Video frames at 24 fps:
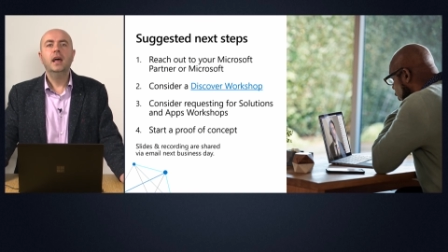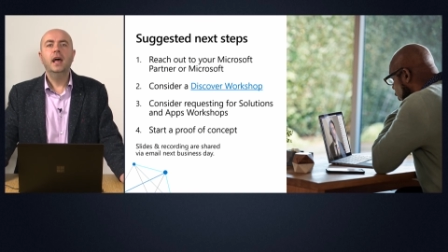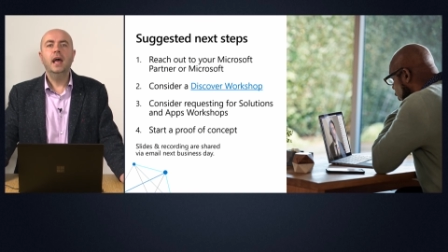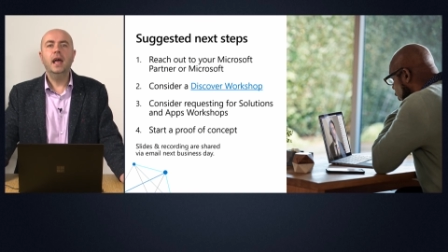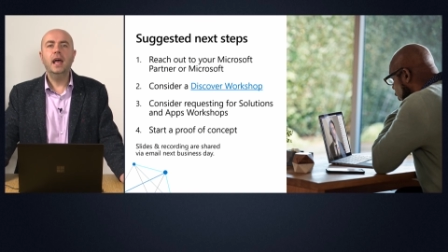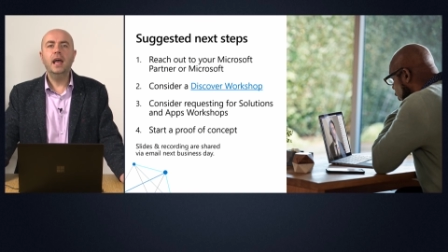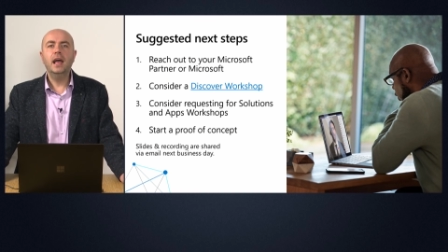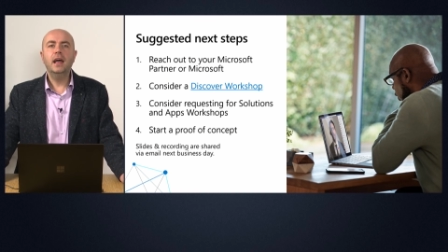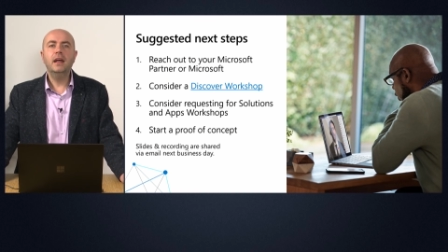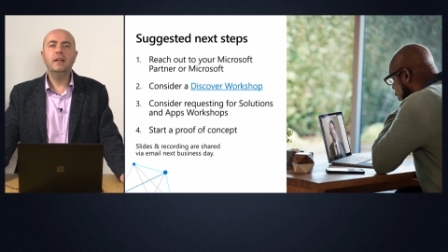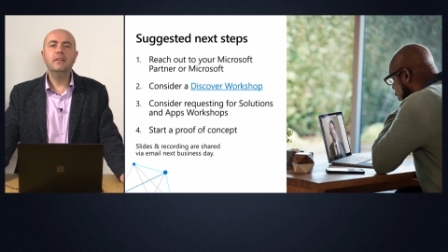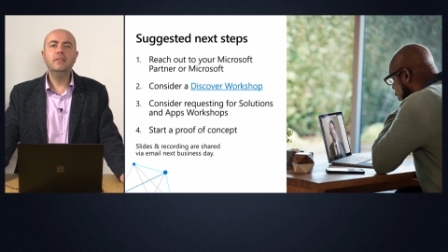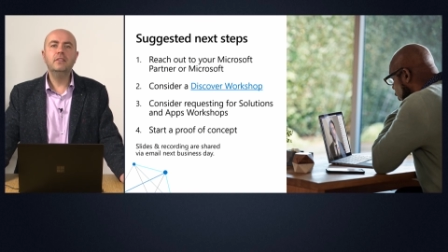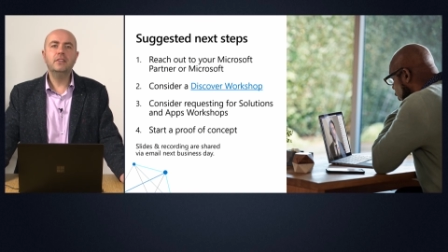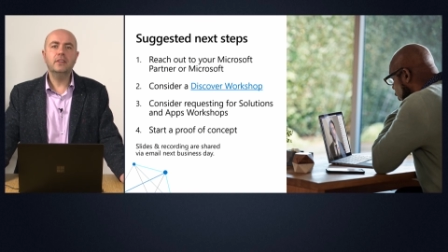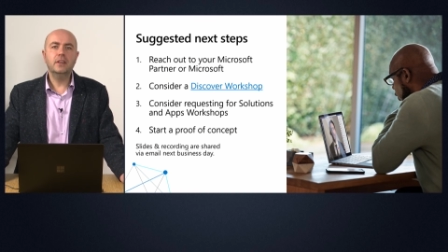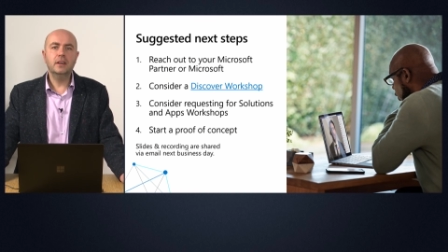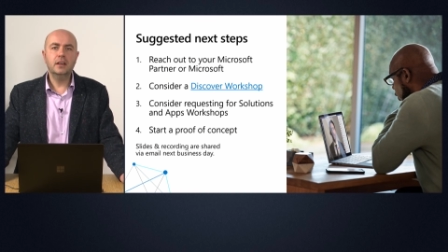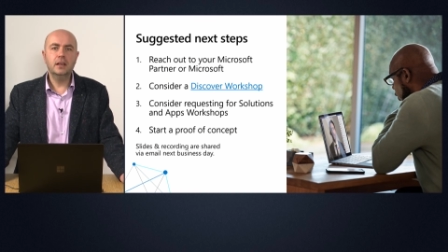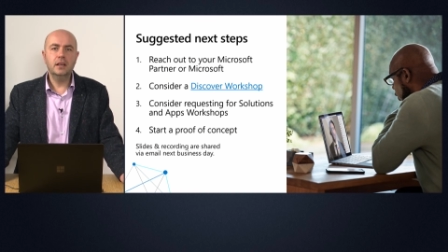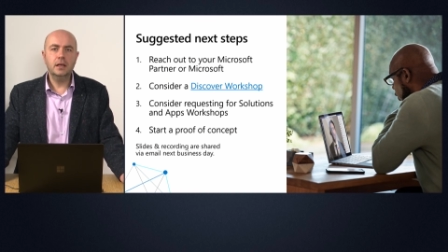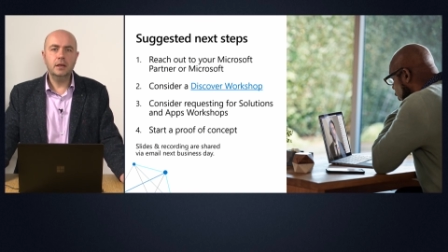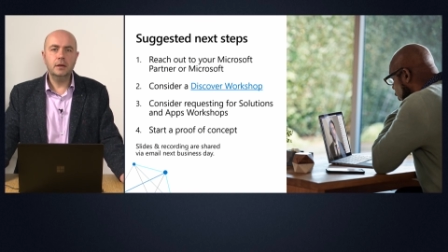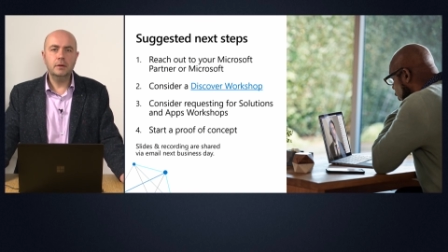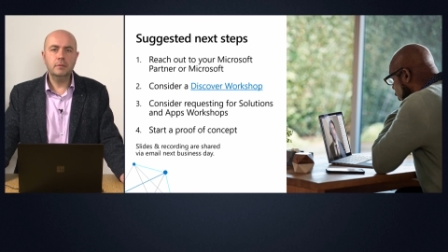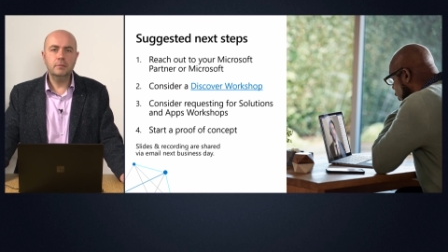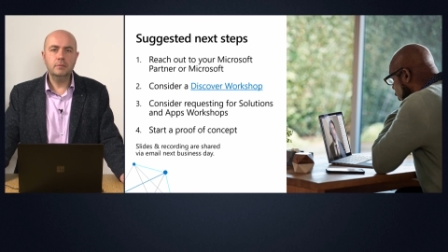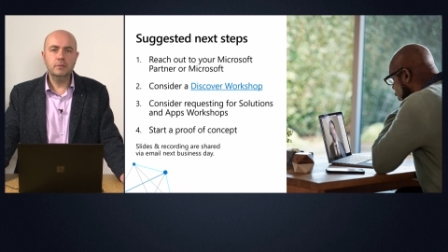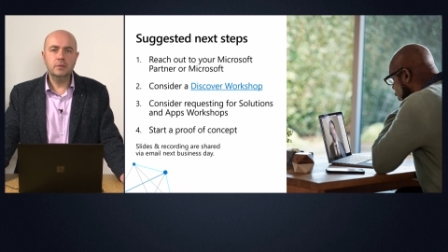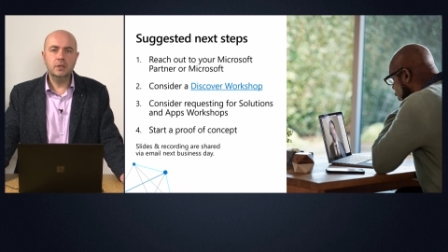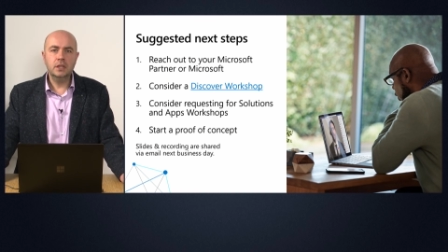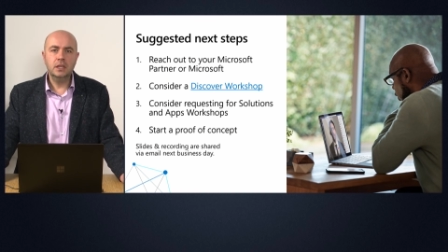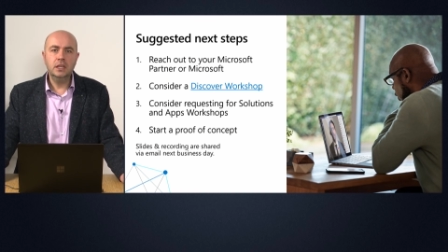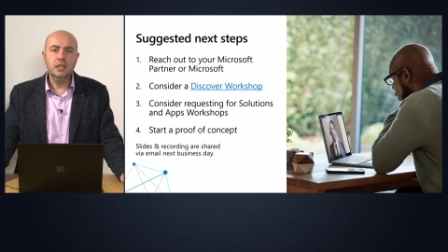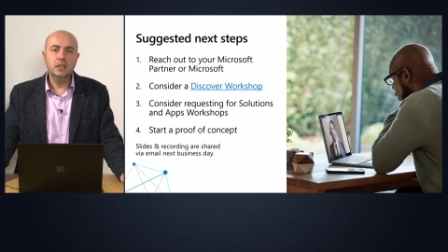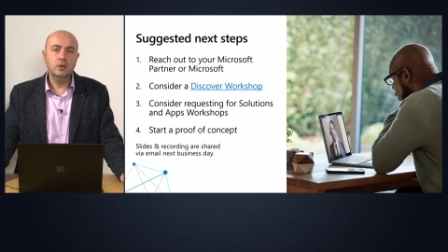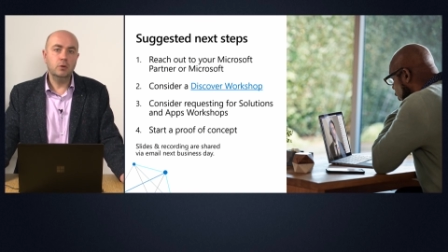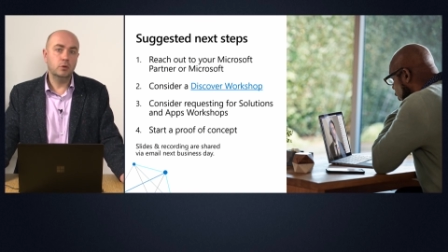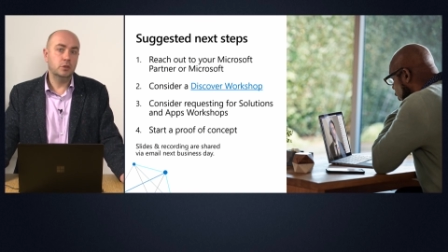And he or